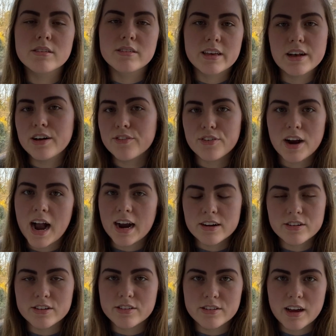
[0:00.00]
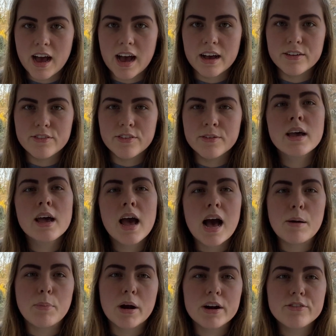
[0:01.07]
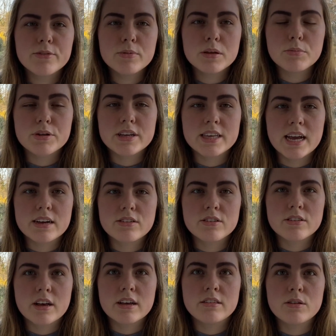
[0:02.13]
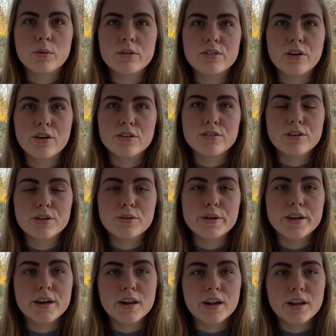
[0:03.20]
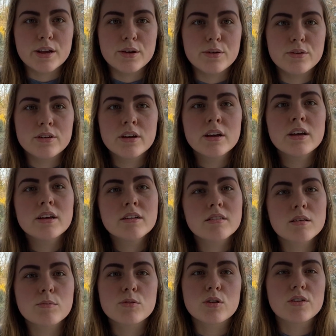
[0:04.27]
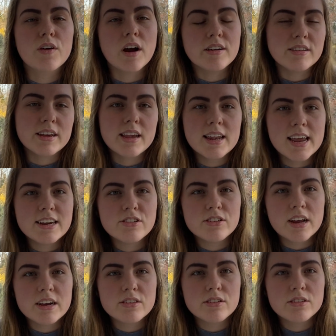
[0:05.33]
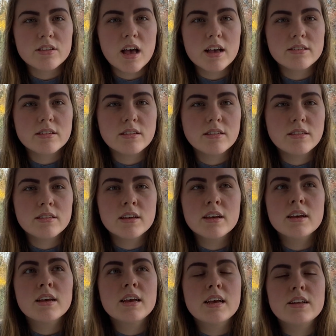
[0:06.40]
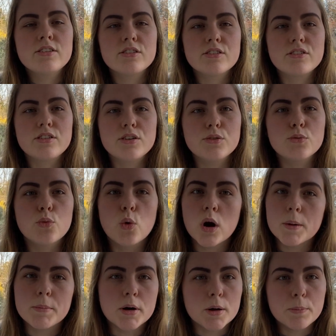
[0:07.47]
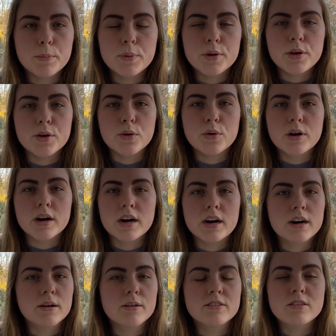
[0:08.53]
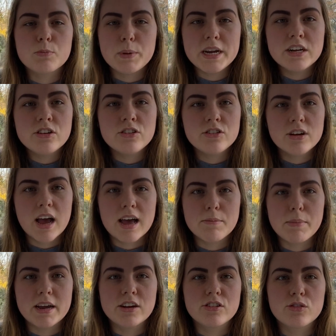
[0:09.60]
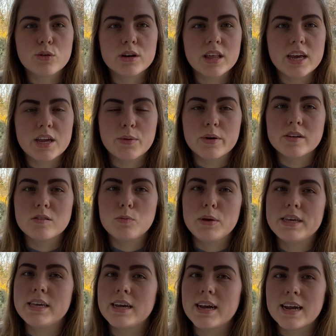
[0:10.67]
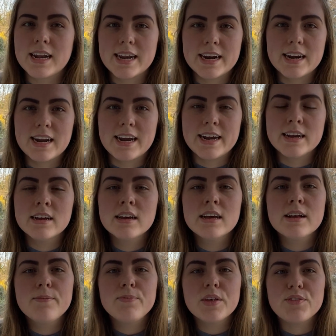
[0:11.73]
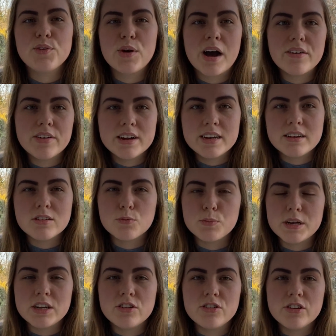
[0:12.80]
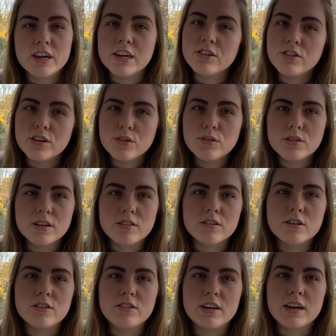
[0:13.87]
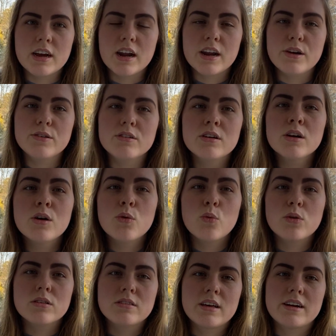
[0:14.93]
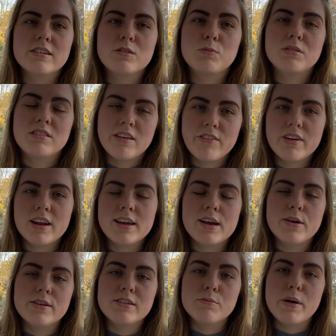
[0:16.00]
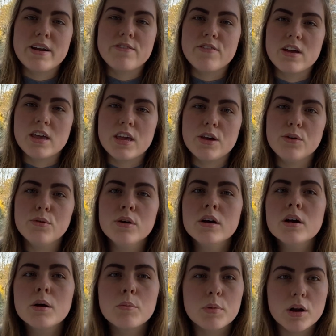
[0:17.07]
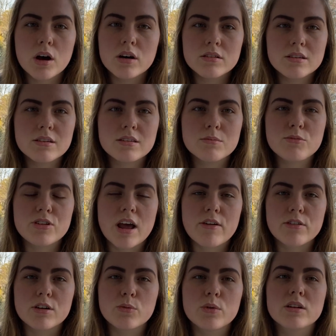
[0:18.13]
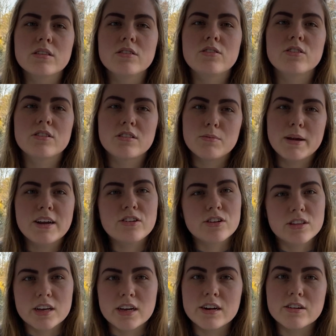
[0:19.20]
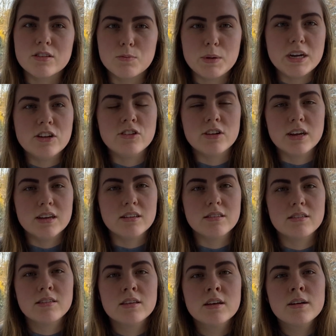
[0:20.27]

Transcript: skill for actors to have. Apart from the breathing exercise, you want to also include some sort of articulation exercises just to warm up your speech and make sure that you're speaking clearly. If you have any speech issues, it's good to include ones that are specifically going to benefit you, but also some general ones just to make sure that your speech is